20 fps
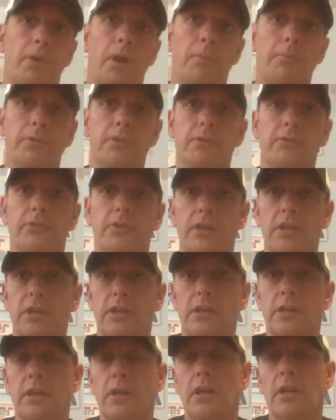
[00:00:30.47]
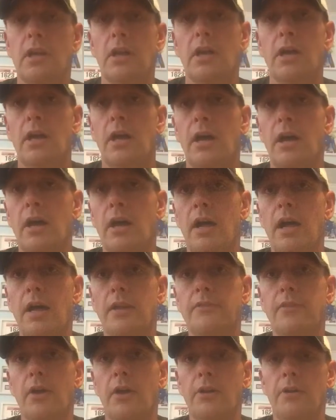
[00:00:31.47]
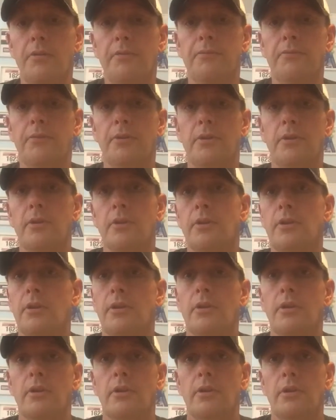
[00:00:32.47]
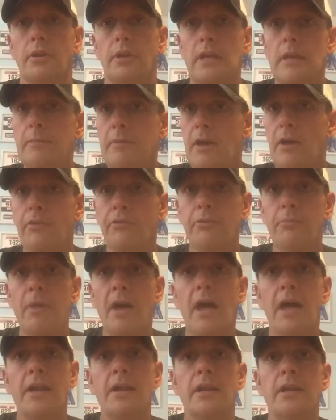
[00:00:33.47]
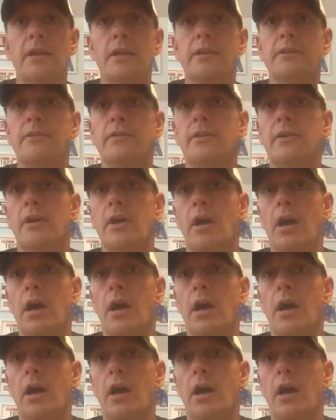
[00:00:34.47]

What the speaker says: probably seen a ton of emails about it.